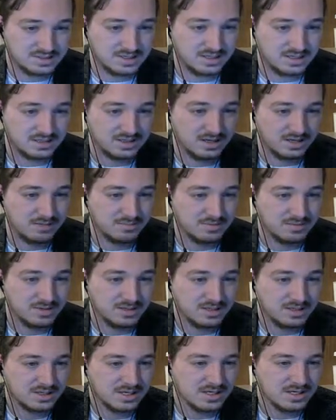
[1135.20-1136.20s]
time.
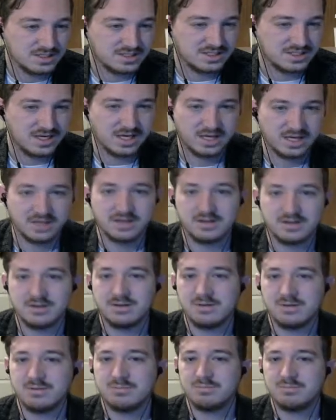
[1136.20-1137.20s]
Gosh dang it.
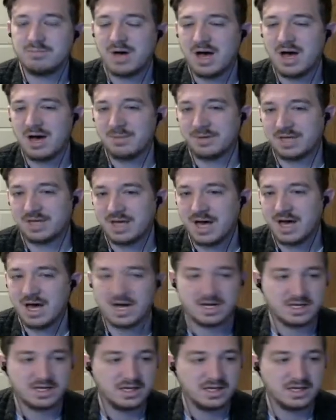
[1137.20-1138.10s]
Poppycock.